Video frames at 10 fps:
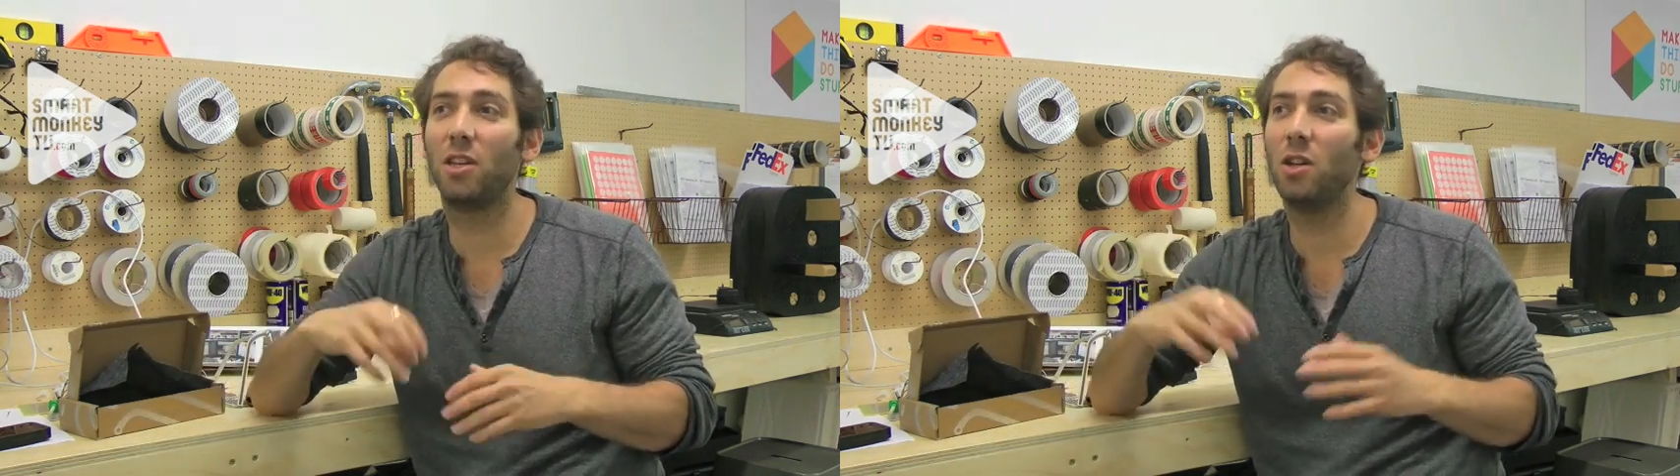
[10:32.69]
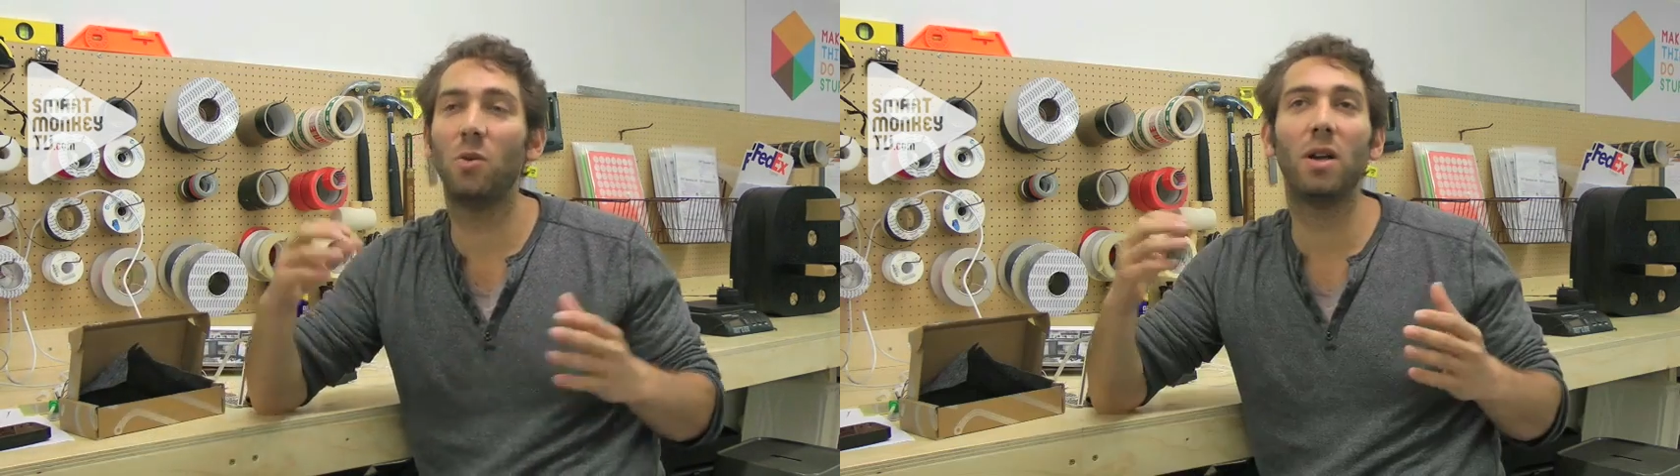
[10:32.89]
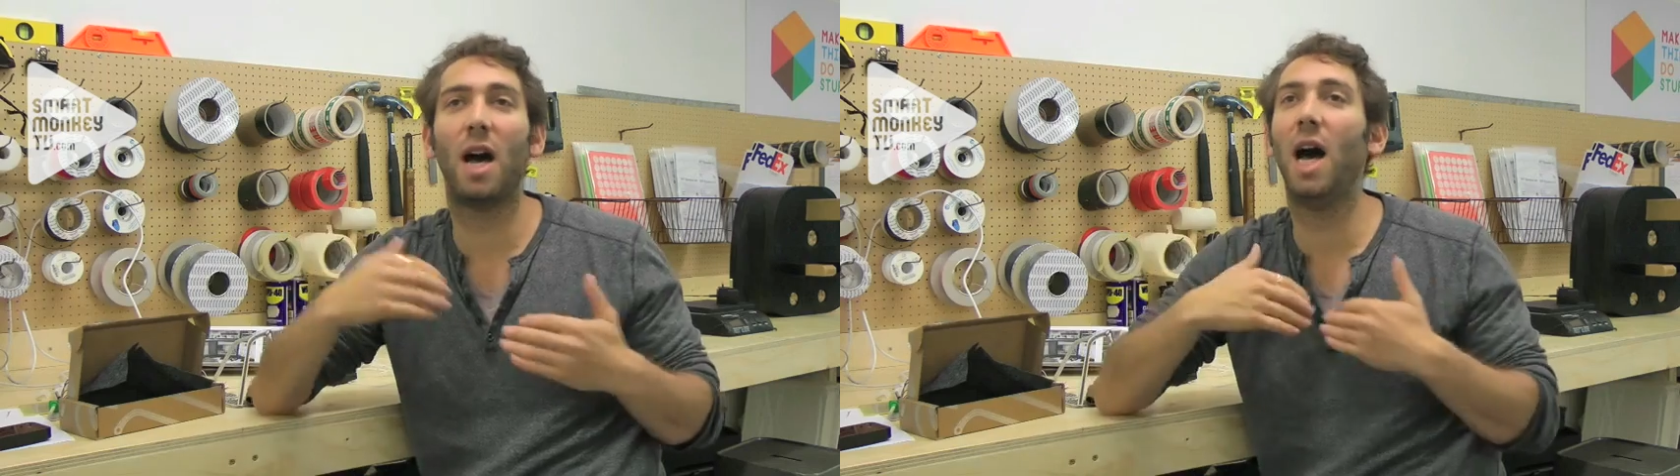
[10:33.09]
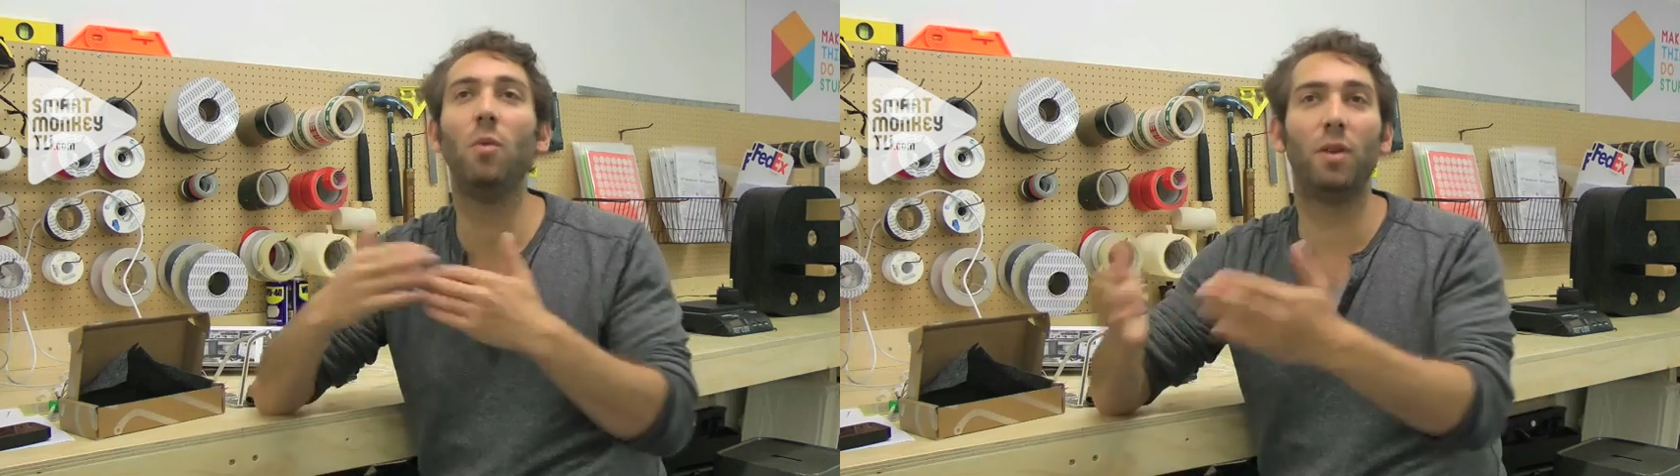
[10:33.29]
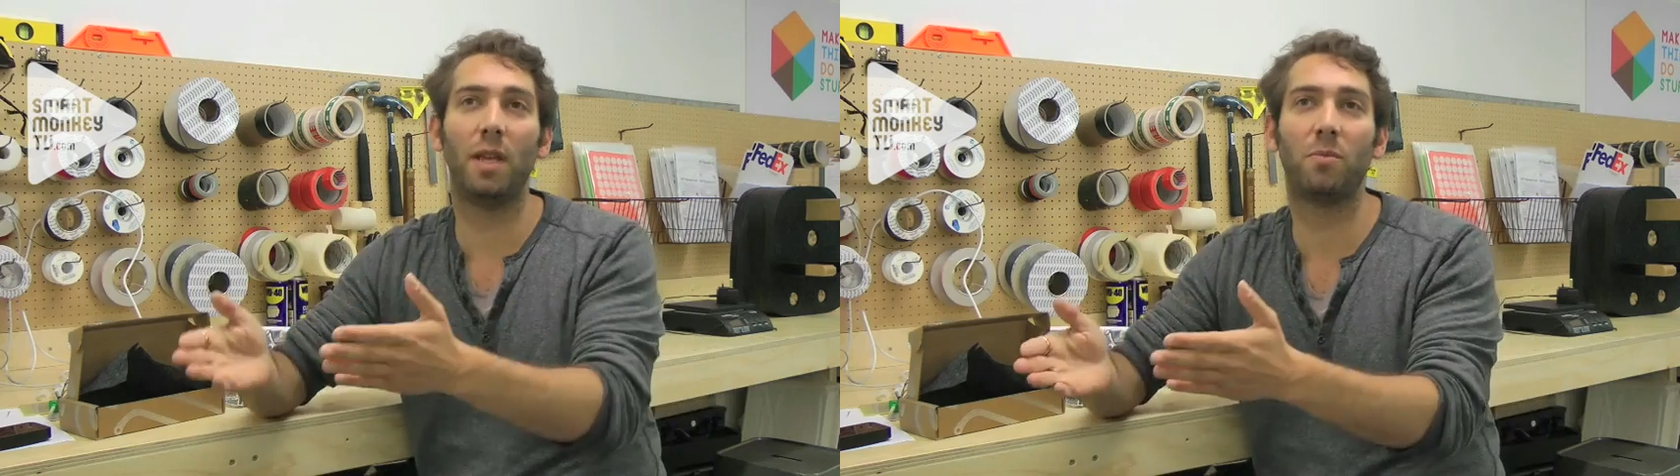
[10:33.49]
you know what,
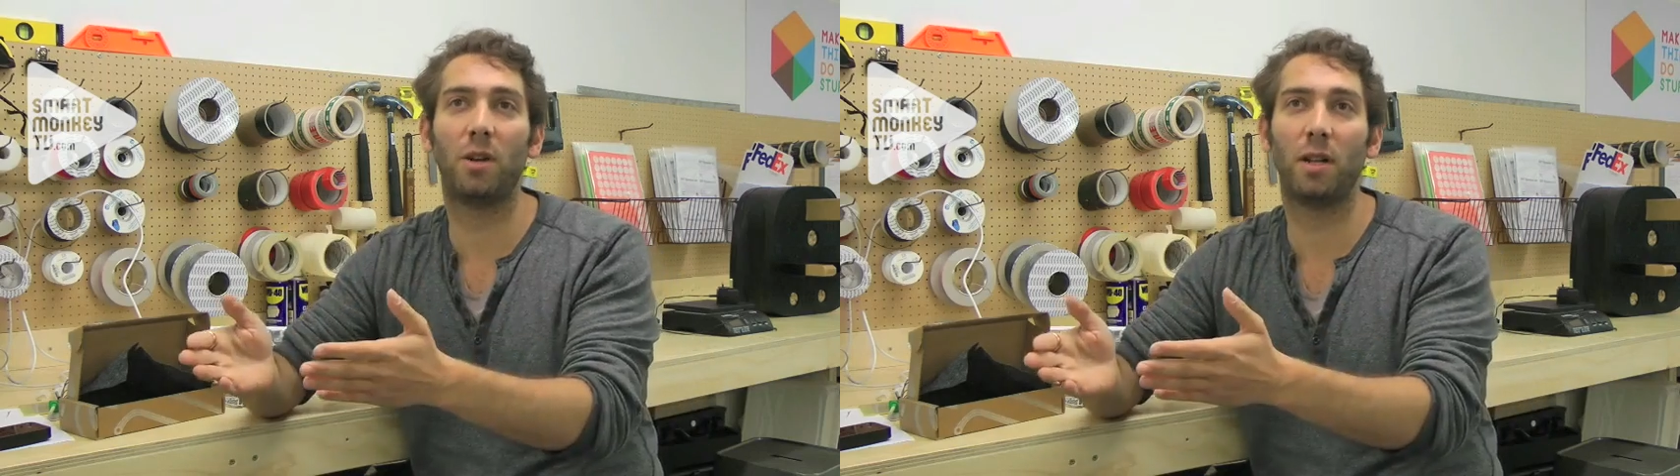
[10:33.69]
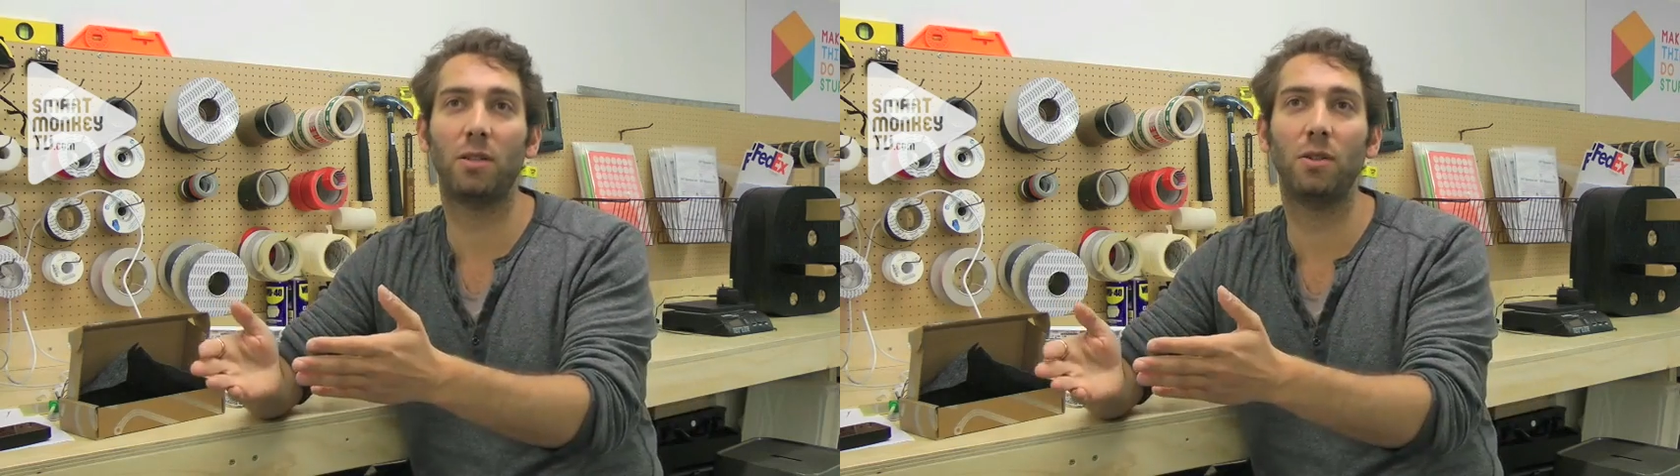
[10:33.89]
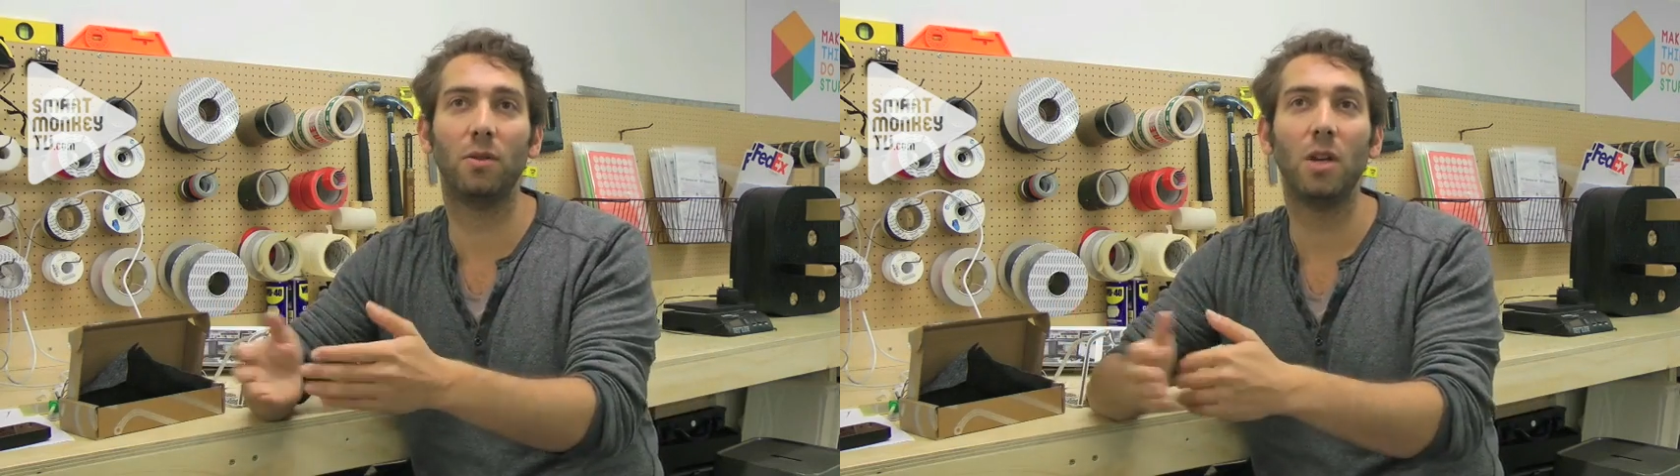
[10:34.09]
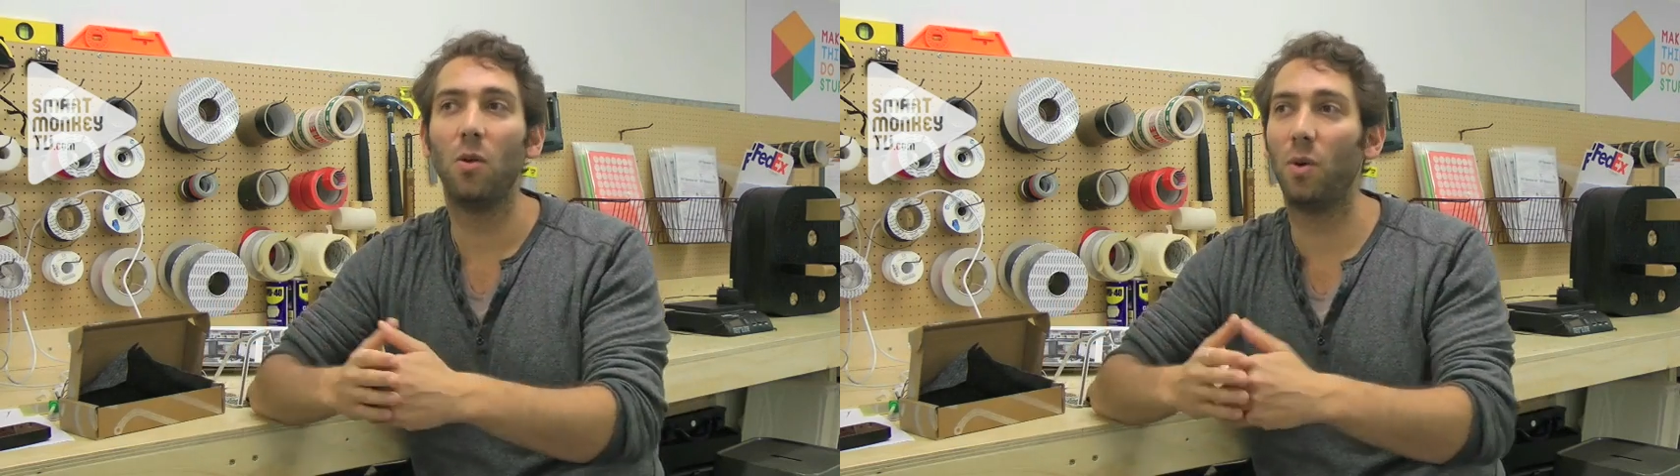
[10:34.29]
I want that product too,